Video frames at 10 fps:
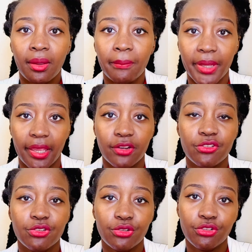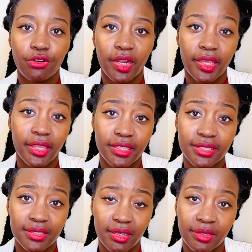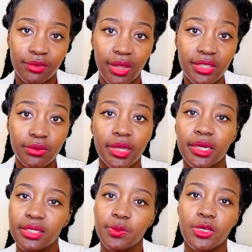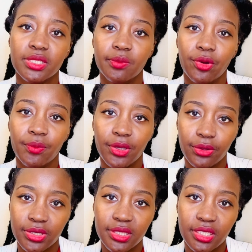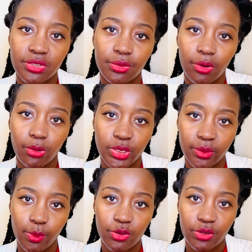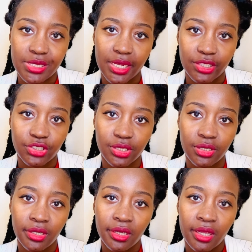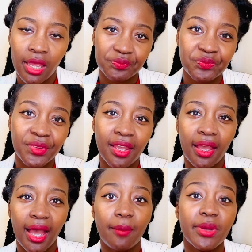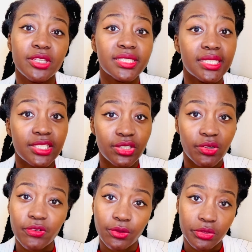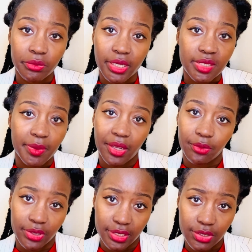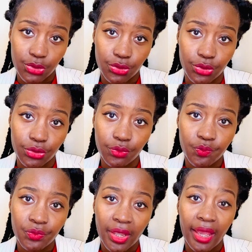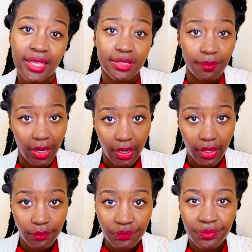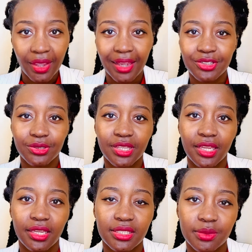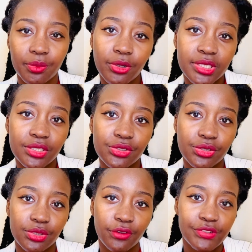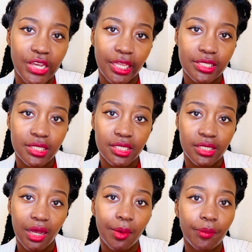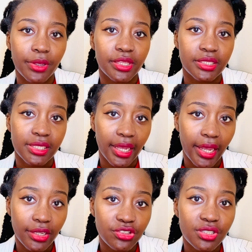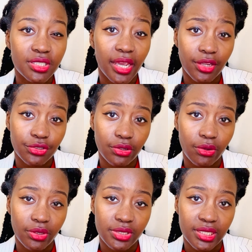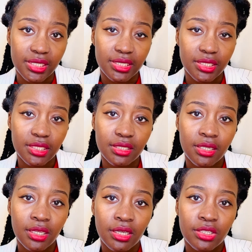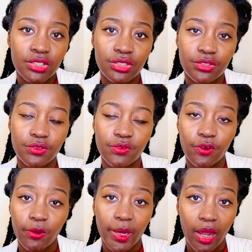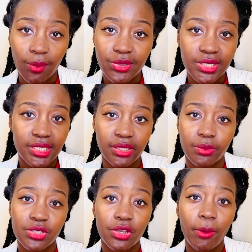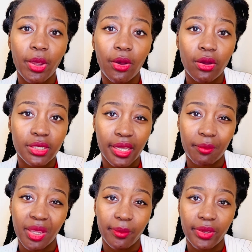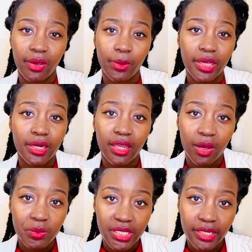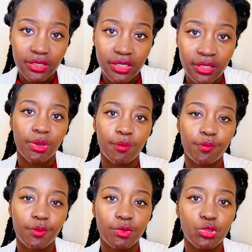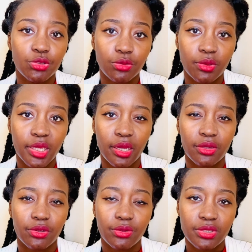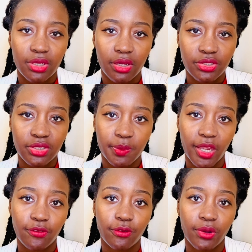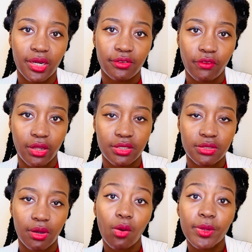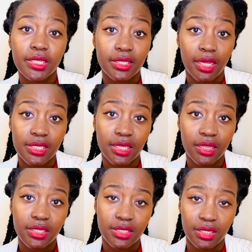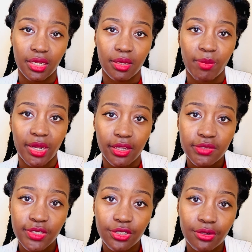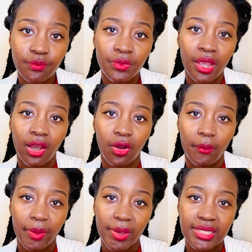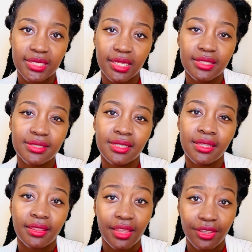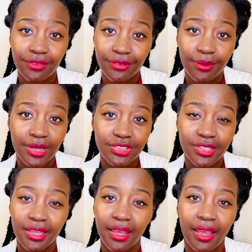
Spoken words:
But yeah, do try and get this done as quickly as possible, because this will hold up the transaction. But your solicitor, of course, will explain all this to you. As a buyer, I do think it's important to sort of chase this up with the estate agents and your own solicitors, just to follow it up to see what's going on, get maybe a weekly update. Do get your searches paid for in advance. So I'll be discussing this in my next video. I hope I made sense. Thank you for watching.